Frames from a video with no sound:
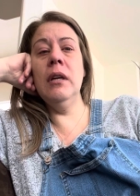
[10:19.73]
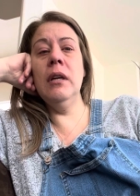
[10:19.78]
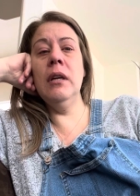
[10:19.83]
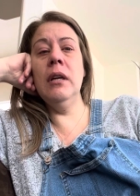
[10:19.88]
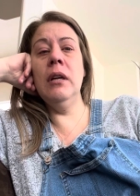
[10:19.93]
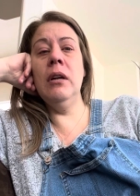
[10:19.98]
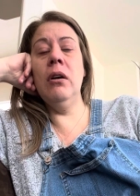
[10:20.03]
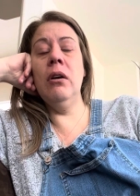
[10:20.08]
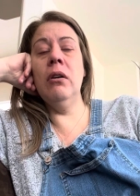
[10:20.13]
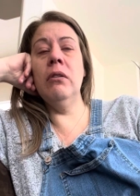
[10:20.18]

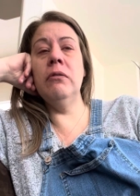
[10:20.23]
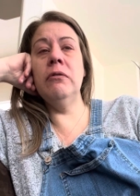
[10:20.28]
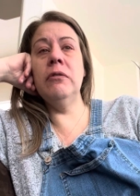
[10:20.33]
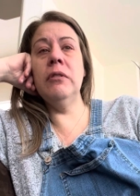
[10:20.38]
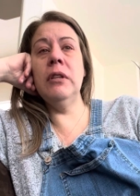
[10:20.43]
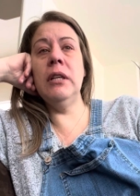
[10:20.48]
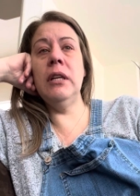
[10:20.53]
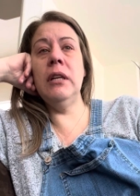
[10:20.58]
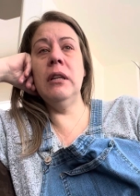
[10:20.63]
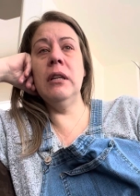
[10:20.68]
And
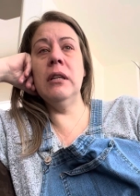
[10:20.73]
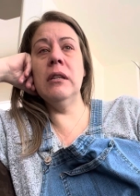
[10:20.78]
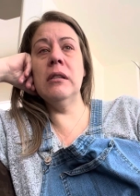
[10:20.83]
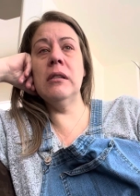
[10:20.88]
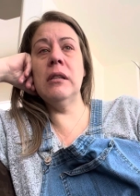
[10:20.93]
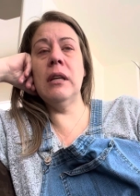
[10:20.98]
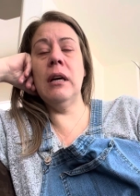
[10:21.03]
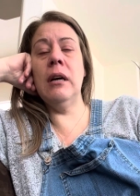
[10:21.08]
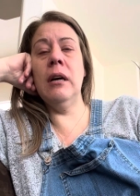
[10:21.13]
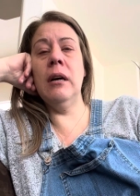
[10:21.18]
hopefully
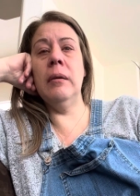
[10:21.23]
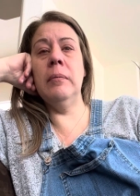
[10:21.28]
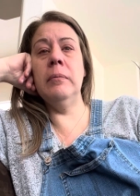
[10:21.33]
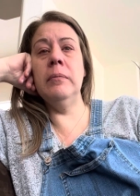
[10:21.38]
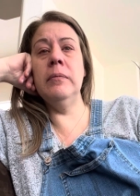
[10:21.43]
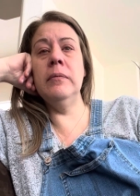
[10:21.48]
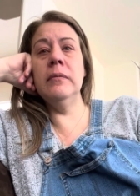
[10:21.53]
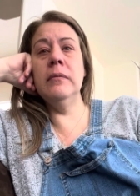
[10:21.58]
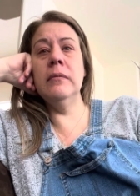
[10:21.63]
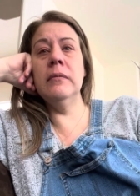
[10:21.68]
this
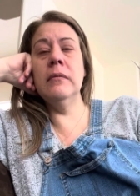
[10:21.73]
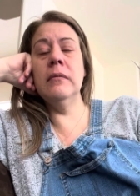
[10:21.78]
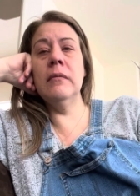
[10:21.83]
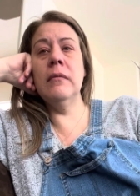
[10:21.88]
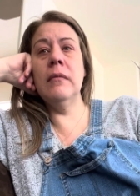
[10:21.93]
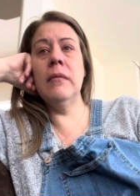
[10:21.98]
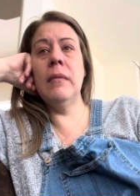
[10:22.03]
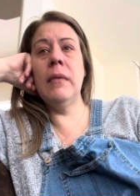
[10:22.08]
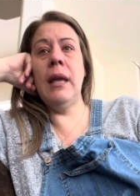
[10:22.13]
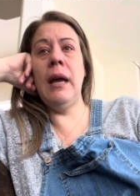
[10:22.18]
um,
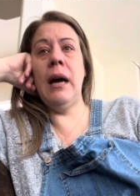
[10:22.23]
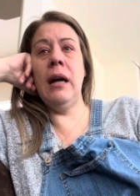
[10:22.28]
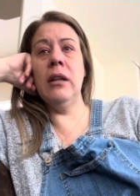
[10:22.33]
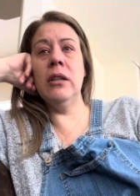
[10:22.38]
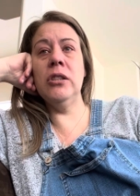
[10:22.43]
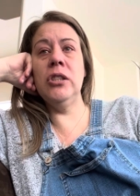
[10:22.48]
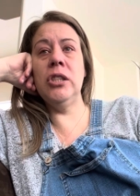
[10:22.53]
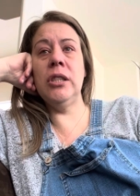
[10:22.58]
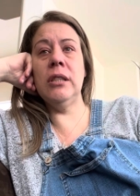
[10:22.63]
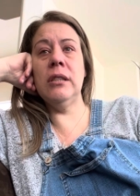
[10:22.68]

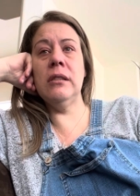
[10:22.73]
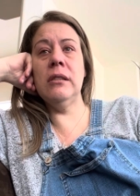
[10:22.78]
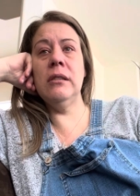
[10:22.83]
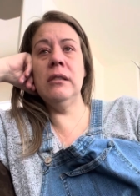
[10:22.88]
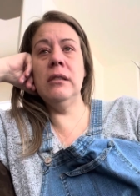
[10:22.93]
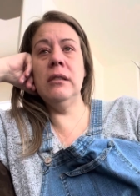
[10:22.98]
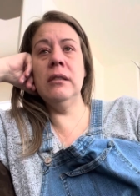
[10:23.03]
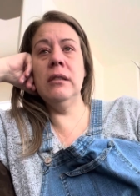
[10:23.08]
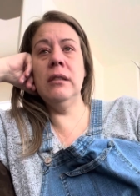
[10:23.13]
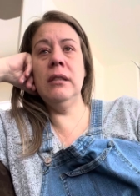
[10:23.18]

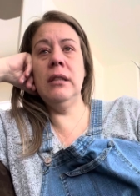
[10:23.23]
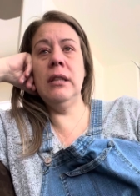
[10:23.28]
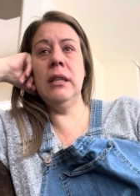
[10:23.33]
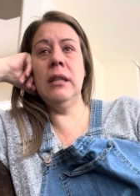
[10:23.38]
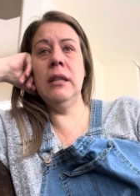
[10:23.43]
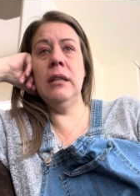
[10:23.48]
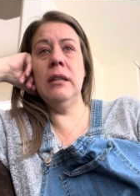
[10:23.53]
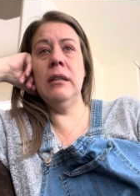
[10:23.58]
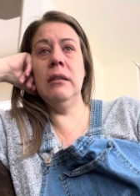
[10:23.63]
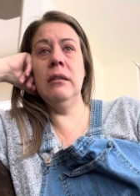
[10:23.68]
allergist
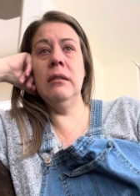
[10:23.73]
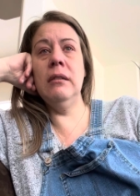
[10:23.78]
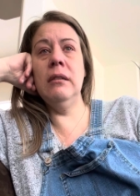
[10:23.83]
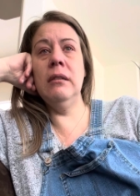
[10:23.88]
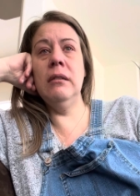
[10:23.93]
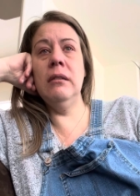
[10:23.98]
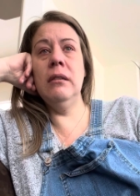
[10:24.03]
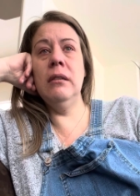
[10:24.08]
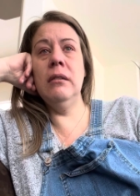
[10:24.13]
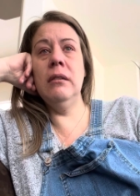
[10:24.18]
can
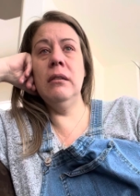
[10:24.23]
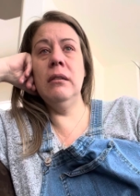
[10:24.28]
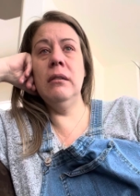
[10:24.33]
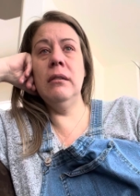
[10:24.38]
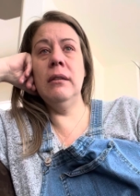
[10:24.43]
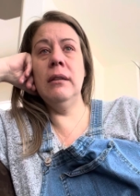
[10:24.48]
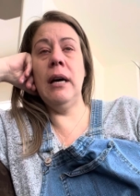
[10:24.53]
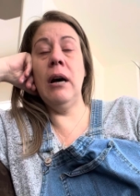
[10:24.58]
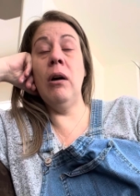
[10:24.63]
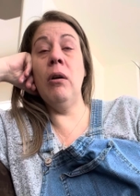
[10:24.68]

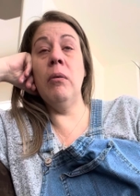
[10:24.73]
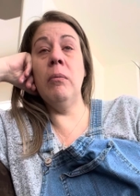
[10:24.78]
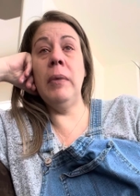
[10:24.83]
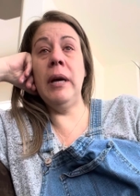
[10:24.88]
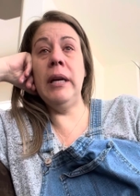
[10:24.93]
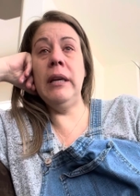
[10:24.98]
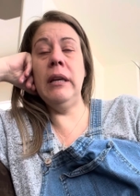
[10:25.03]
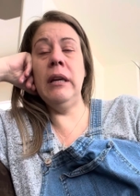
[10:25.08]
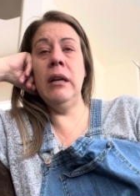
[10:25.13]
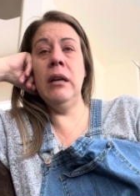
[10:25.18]
help
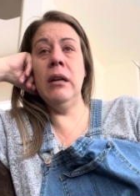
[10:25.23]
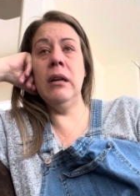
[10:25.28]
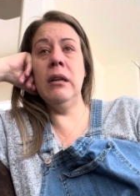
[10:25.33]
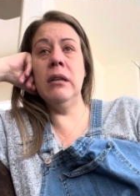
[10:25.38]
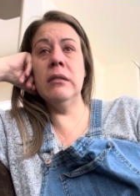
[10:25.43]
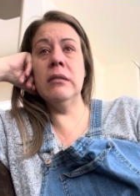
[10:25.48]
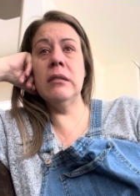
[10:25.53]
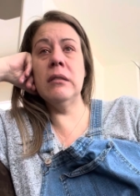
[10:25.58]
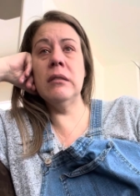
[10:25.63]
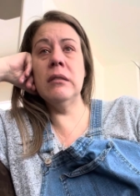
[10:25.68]
my
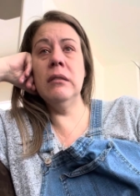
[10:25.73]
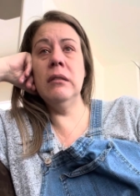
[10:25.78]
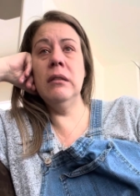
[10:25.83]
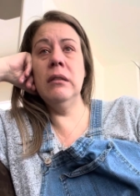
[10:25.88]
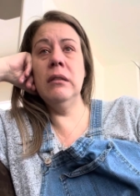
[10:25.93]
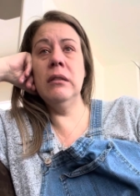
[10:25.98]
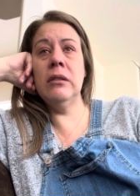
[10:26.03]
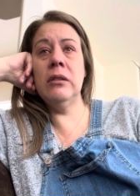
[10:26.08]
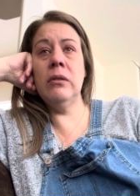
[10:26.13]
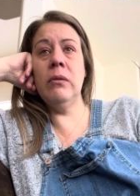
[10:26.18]
ears
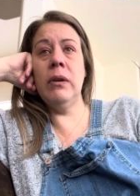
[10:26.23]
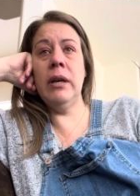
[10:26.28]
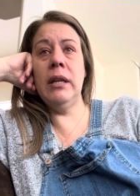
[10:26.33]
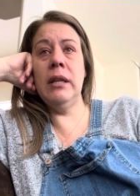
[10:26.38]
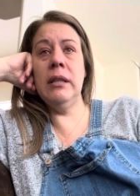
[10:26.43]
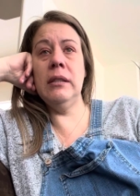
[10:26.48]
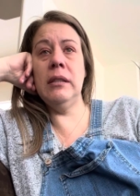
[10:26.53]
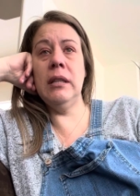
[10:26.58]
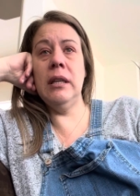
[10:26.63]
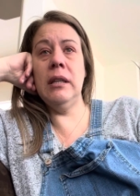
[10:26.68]
so I
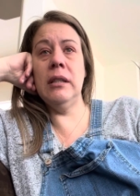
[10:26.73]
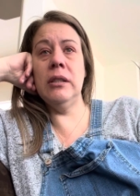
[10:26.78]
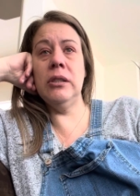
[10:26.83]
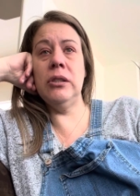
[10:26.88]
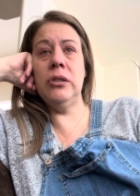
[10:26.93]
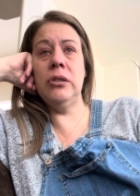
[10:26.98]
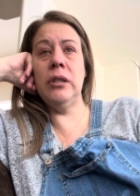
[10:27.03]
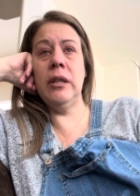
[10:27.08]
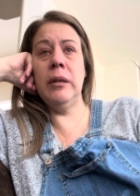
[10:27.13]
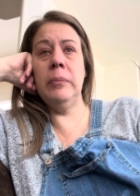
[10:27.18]
can take this
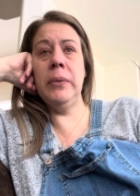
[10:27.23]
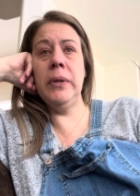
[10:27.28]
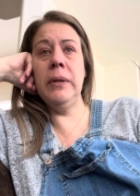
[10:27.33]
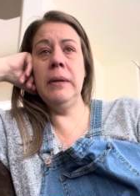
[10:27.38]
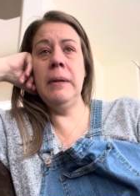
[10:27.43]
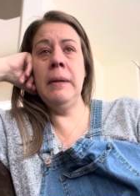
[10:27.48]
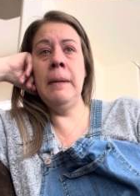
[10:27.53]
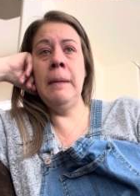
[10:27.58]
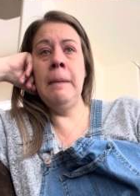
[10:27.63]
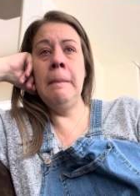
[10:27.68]
trip
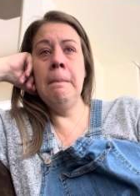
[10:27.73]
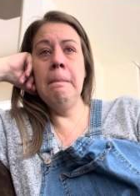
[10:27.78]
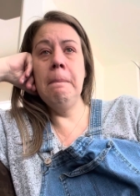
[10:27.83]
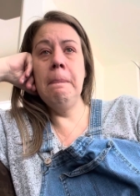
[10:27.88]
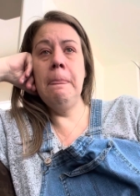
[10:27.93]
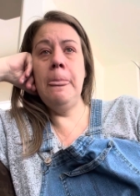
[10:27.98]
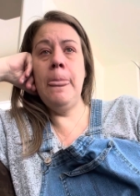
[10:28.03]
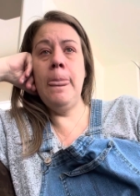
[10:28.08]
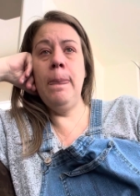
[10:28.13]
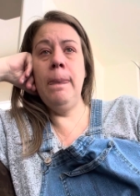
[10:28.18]

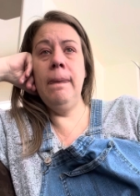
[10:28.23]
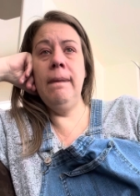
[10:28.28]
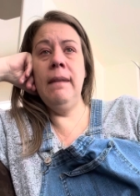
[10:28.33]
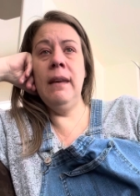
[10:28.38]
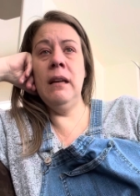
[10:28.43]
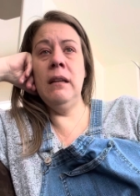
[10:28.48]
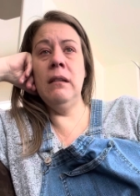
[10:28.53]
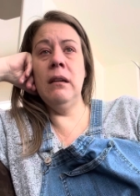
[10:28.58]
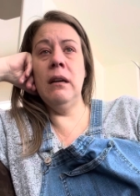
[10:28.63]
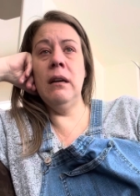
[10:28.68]

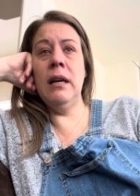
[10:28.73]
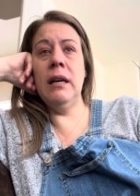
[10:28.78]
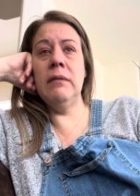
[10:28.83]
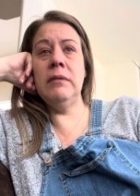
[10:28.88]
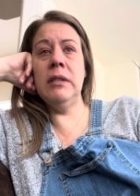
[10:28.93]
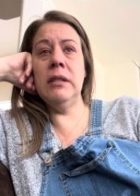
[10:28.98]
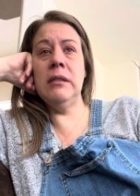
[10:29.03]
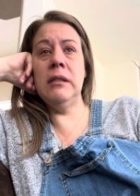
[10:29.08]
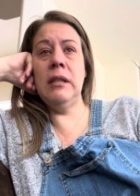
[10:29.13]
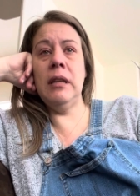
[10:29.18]
and not have
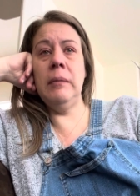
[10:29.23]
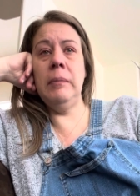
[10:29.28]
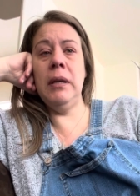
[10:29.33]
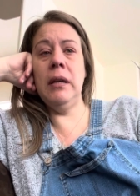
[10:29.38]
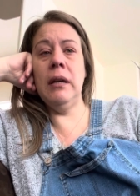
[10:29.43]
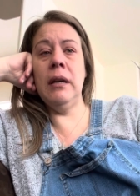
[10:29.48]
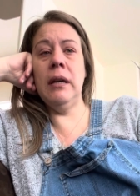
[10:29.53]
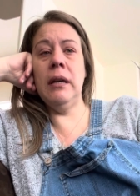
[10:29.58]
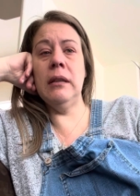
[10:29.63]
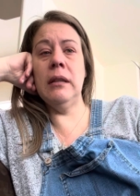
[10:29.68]
to stay
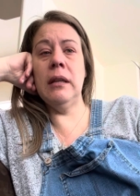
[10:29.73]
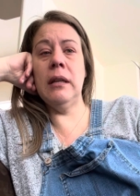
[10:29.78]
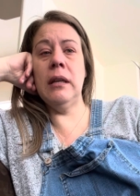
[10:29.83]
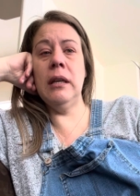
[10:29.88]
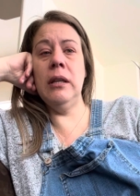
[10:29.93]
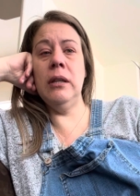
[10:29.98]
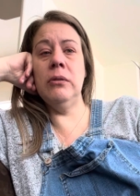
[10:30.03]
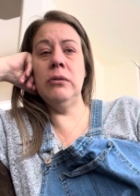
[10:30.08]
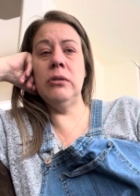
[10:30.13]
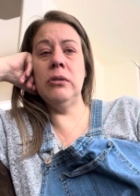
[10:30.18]
behind like I
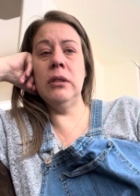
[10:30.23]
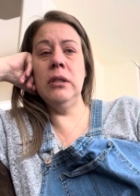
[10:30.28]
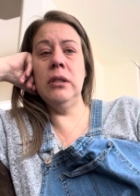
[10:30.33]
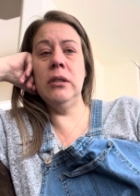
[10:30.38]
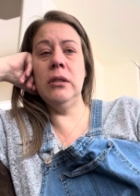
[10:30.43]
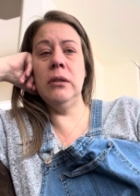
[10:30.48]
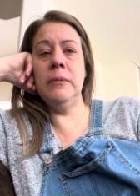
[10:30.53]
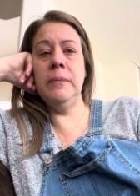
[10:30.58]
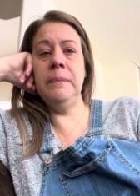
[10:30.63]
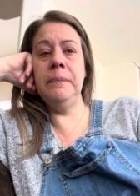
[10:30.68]
usually
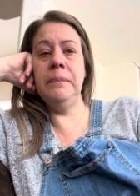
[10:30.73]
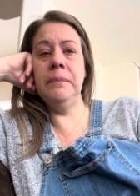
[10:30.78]
do.